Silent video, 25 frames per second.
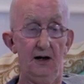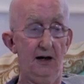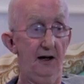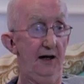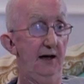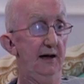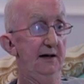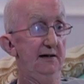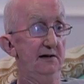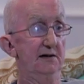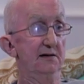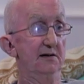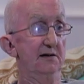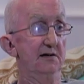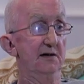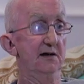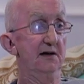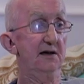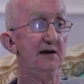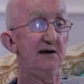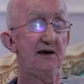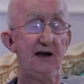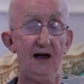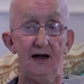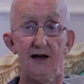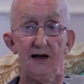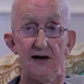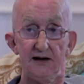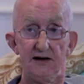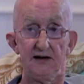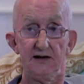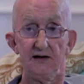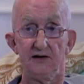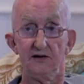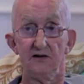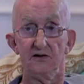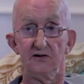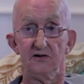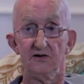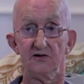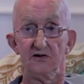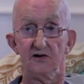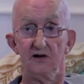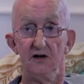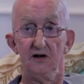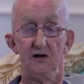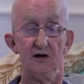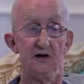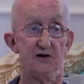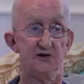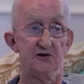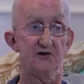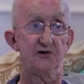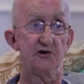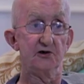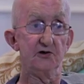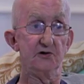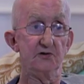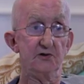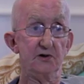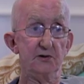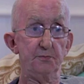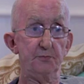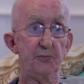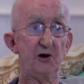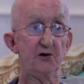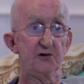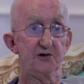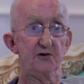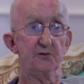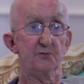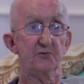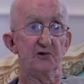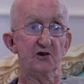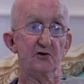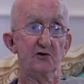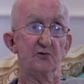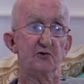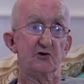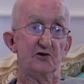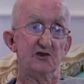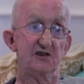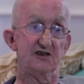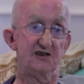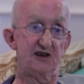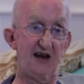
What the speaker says: and canes to the bottoms of